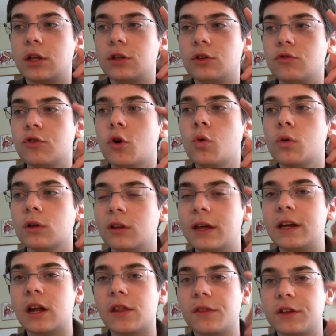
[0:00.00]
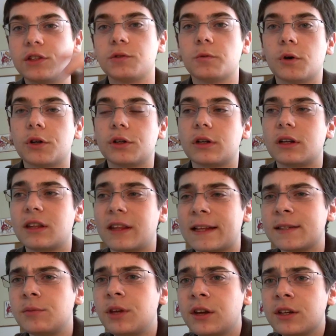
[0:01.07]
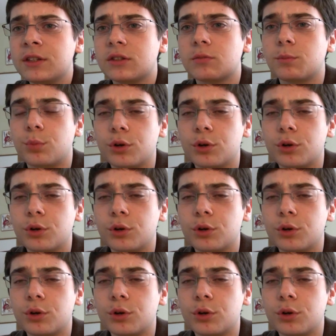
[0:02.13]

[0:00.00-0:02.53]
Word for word: You know we're late on this one. That's because